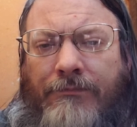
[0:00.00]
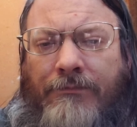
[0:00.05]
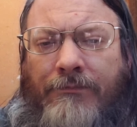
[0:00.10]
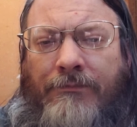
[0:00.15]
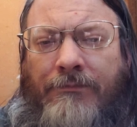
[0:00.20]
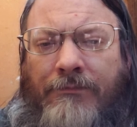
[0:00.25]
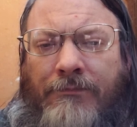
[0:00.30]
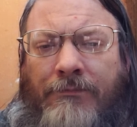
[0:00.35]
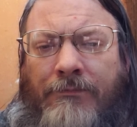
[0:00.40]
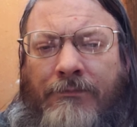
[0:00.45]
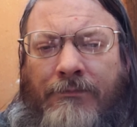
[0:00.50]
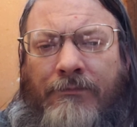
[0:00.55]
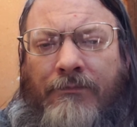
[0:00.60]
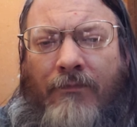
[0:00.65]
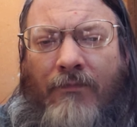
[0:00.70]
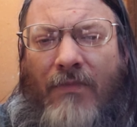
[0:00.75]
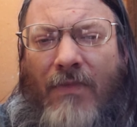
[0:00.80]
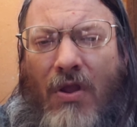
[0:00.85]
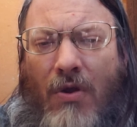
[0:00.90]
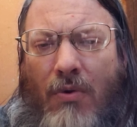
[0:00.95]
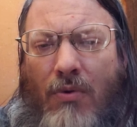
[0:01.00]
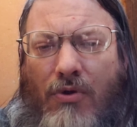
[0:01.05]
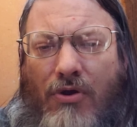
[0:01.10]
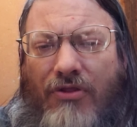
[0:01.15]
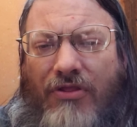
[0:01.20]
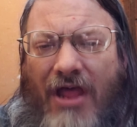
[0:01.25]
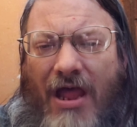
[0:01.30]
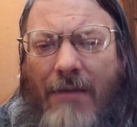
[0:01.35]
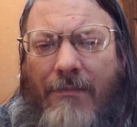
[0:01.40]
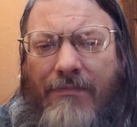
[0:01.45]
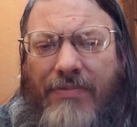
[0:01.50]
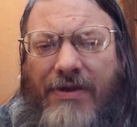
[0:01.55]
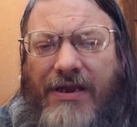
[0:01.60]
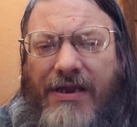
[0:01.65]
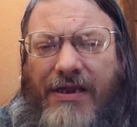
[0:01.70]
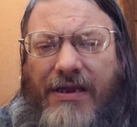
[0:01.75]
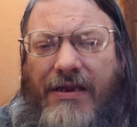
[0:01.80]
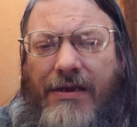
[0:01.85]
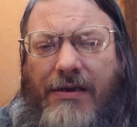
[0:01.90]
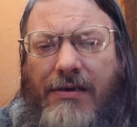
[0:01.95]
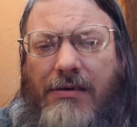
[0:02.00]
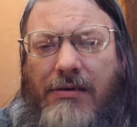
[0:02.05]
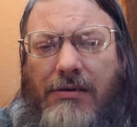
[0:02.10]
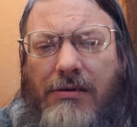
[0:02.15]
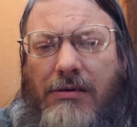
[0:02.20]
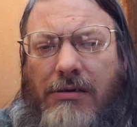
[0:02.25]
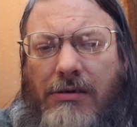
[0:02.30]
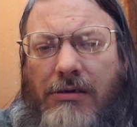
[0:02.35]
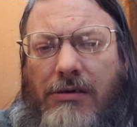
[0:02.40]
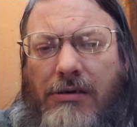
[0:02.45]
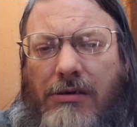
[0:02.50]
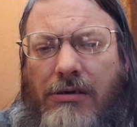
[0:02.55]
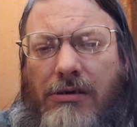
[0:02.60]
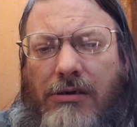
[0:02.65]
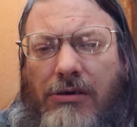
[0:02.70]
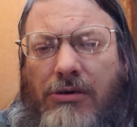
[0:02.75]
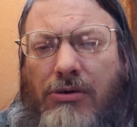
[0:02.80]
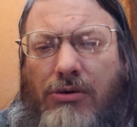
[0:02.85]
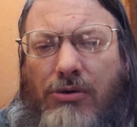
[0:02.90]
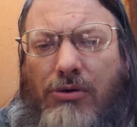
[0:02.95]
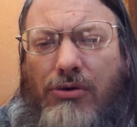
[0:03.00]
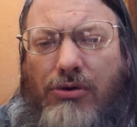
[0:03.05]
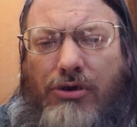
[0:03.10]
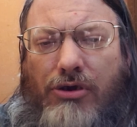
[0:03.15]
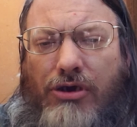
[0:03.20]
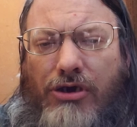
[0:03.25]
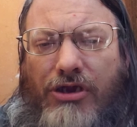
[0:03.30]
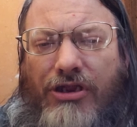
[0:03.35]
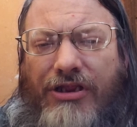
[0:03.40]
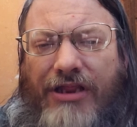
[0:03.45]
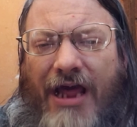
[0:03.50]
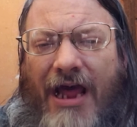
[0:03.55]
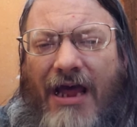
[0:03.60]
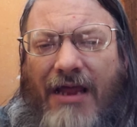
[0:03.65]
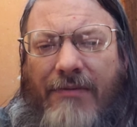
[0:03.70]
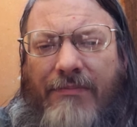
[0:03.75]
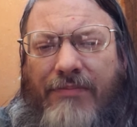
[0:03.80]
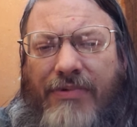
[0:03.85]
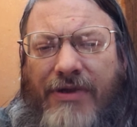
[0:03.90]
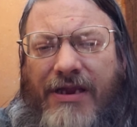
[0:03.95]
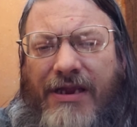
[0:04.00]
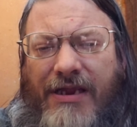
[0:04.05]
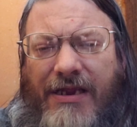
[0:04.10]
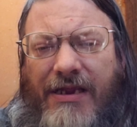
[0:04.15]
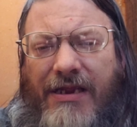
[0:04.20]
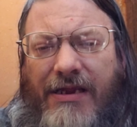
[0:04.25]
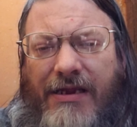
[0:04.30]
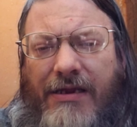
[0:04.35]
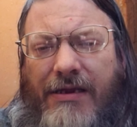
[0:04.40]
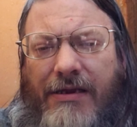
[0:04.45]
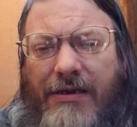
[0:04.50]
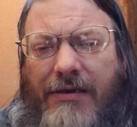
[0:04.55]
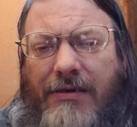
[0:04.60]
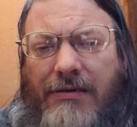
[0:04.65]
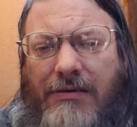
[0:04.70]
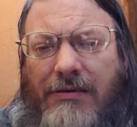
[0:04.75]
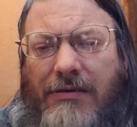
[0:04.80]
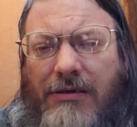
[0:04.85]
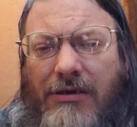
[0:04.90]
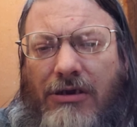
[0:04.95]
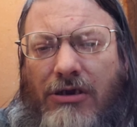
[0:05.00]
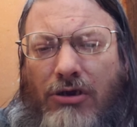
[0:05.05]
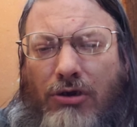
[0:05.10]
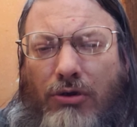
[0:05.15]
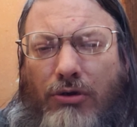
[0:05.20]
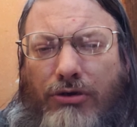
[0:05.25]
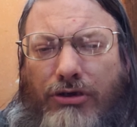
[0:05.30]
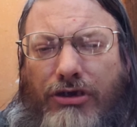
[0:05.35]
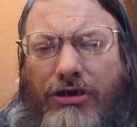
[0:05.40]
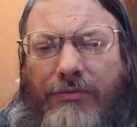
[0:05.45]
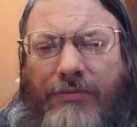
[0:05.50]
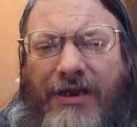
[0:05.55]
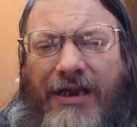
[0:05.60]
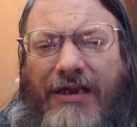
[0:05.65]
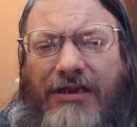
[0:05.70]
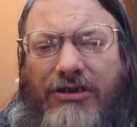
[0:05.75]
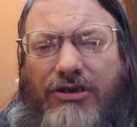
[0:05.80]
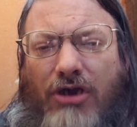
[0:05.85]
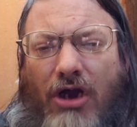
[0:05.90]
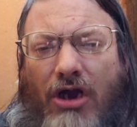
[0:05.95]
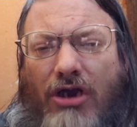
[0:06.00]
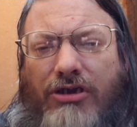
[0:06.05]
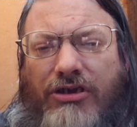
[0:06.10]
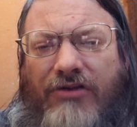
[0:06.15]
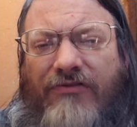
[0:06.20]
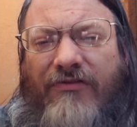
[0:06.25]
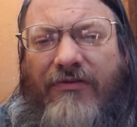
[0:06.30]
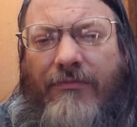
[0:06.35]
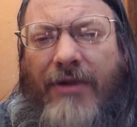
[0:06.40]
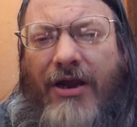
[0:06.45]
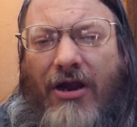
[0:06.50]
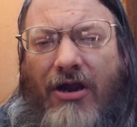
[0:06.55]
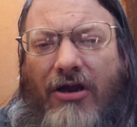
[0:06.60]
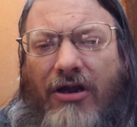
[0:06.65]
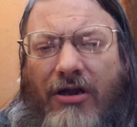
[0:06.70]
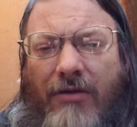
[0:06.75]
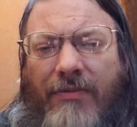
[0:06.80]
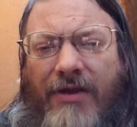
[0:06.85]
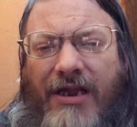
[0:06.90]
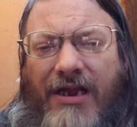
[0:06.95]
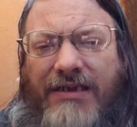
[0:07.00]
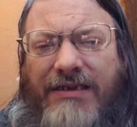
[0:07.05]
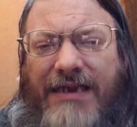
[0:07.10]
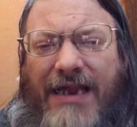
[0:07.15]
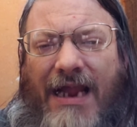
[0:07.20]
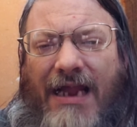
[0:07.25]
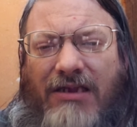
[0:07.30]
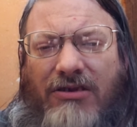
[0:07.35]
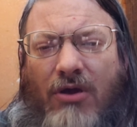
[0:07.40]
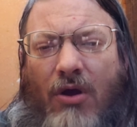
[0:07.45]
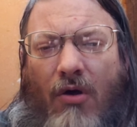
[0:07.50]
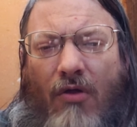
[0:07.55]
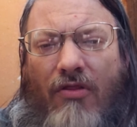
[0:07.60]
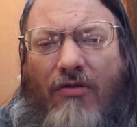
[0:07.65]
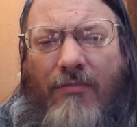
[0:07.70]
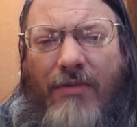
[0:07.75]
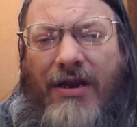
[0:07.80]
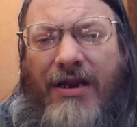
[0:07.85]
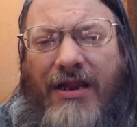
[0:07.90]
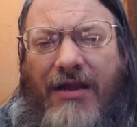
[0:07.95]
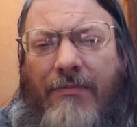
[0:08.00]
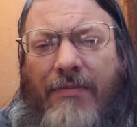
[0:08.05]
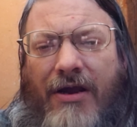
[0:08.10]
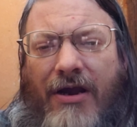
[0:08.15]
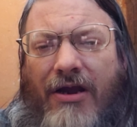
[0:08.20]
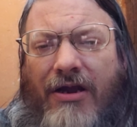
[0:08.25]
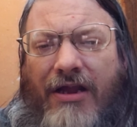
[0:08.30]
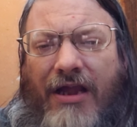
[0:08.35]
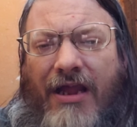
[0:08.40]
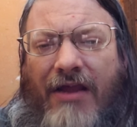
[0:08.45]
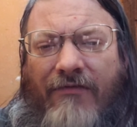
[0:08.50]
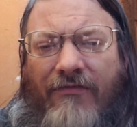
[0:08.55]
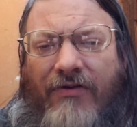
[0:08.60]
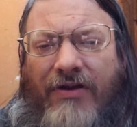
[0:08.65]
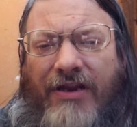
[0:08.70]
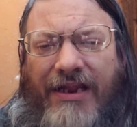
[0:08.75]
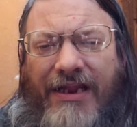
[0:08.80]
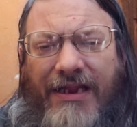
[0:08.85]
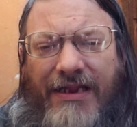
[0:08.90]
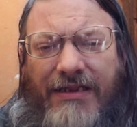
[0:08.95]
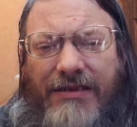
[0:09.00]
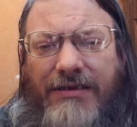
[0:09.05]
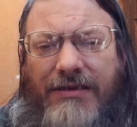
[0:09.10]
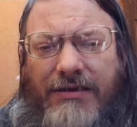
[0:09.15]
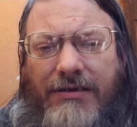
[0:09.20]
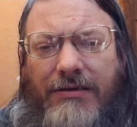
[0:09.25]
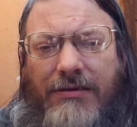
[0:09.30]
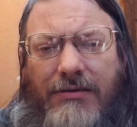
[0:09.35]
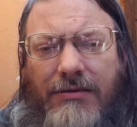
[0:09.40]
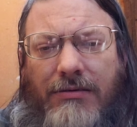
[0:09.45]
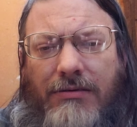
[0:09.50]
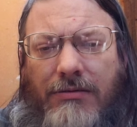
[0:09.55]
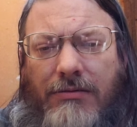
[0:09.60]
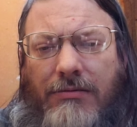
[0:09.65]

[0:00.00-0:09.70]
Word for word: Hmm, who could that be? Who could that be? who should be in charge of America because he has all the money America ever needs.